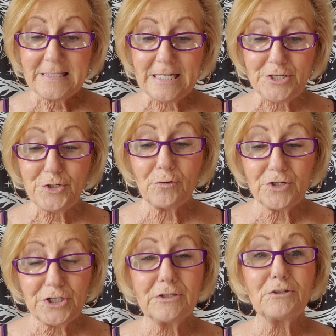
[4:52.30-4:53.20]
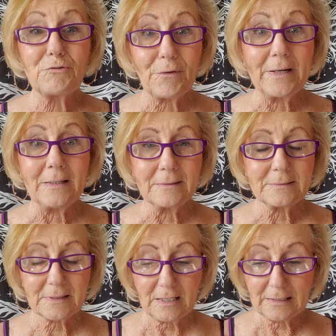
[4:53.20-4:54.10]
Teach your children,
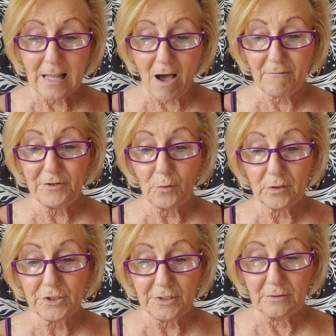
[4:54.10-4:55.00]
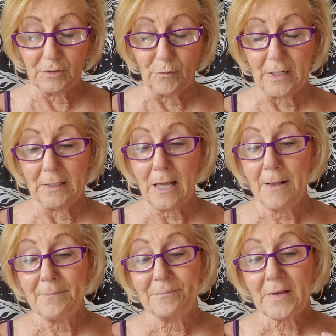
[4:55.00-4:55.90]
love your children,
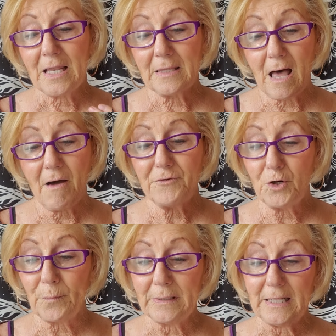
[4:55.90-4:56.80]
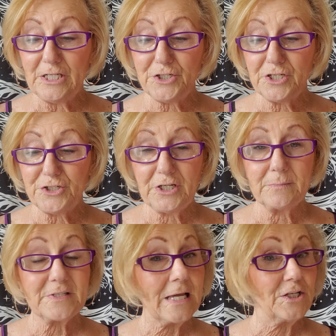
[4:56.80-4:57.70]
love your
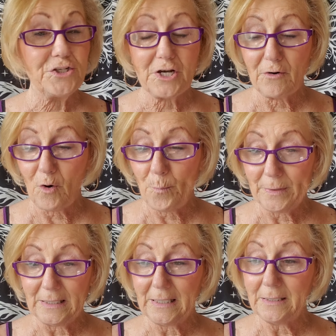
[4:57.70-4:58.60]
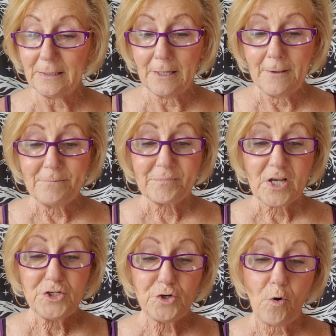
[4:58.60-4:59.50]
relationships, and share openly.
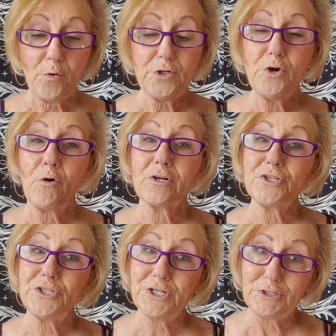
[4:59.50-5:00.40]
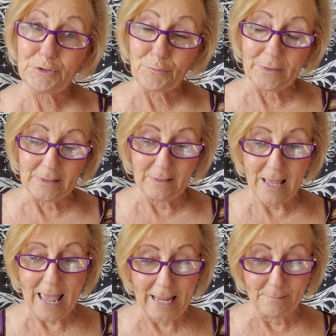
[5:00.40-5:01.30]
Show your children
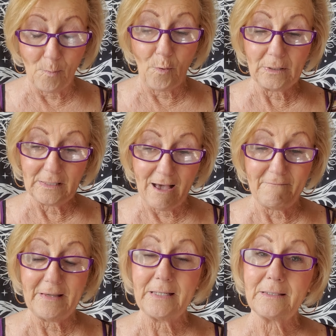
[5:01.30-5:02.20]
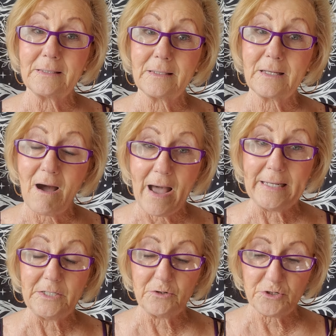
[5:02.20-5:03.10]
a more loving,
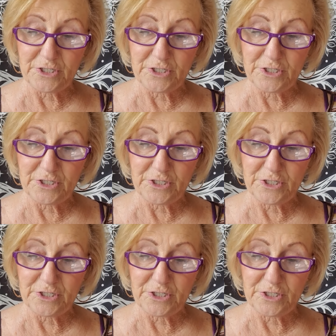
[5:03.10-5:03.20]
kinder